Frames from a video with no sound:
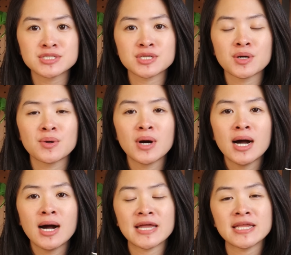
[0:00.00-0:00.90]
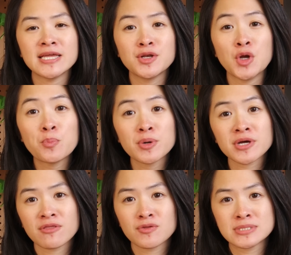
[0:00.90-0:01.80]
So any notebook
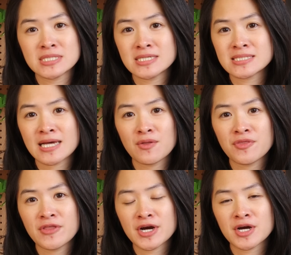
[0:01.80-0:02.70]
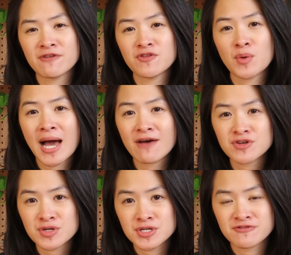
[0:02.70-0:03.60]
enthusiasts out there, if you
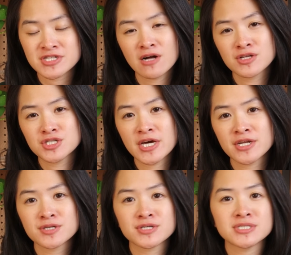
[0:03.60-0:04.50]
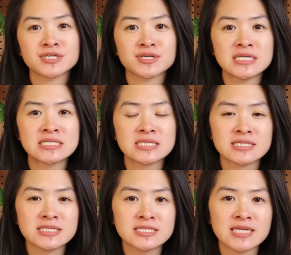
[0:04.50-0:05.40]
haven't heard of Stalogy Editor Series,
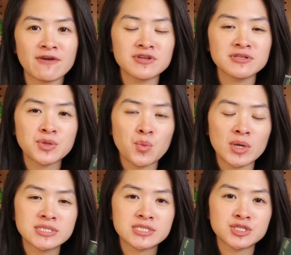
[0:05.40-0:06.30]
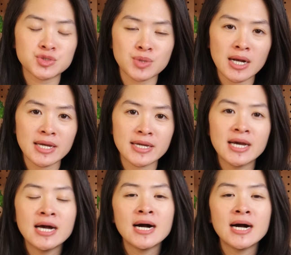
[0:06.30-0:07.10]
this is definitely one to try.